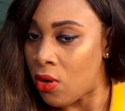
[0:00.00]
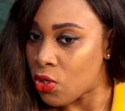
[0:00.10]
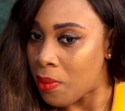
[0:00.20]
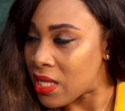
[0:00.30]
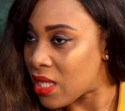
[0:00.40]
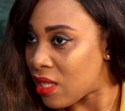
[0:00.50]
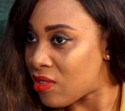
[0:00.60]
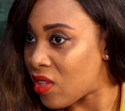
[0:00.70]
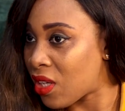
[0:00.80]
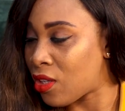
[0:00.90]
automatically
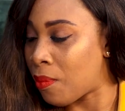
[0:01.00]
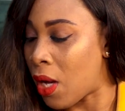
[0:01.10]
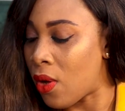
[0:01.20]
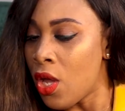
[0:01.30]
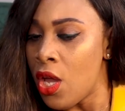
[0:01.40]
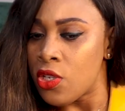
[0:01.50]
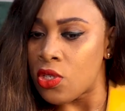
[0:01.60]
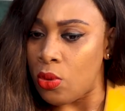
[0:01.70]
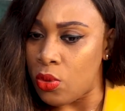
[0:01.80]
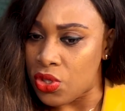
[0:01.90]
thinking about
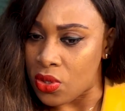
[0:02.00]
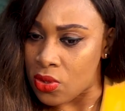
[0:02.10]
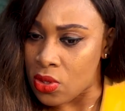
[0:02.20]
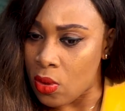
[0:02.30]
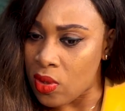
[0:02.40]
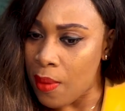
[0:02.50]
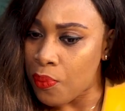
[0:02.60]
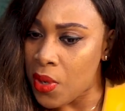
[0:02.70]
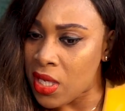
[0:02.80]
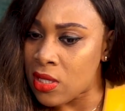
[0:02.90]
solutions. So
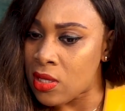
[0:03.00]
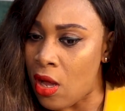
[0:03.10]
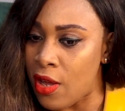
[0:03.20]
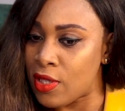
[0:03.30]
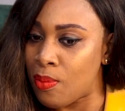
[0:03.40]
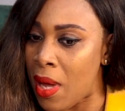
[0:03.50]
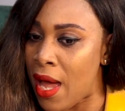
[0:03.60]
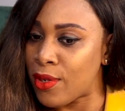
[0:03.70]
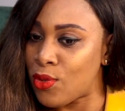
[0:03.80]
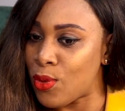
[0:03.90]
that brings us
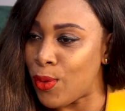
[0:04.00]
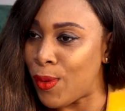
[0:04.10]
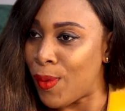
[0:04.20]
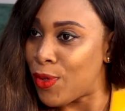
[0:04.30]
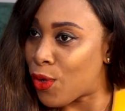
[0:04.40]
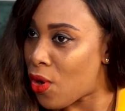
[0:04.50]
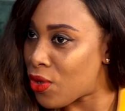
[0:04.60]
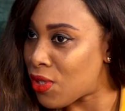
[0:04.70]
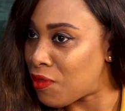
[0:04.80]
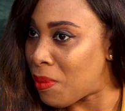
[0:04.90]
back to the
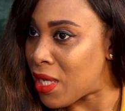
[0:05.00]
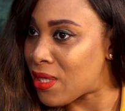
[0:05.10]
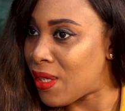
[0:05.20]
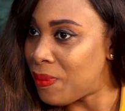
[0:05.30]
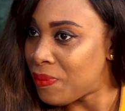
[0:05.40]
crux of the matter,